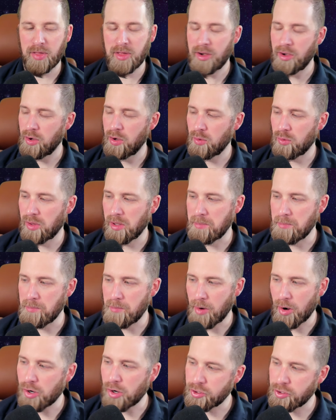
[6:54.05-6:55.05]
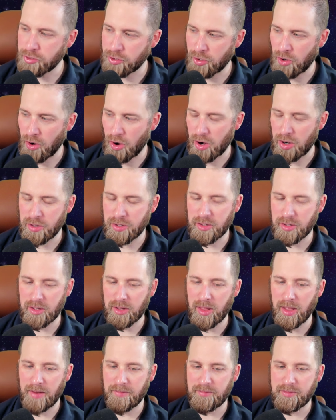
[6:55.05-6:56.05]
the newly merged card to the
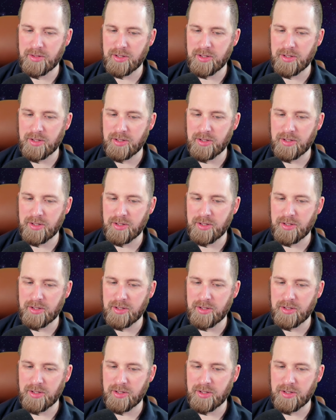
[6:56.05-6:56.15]
left.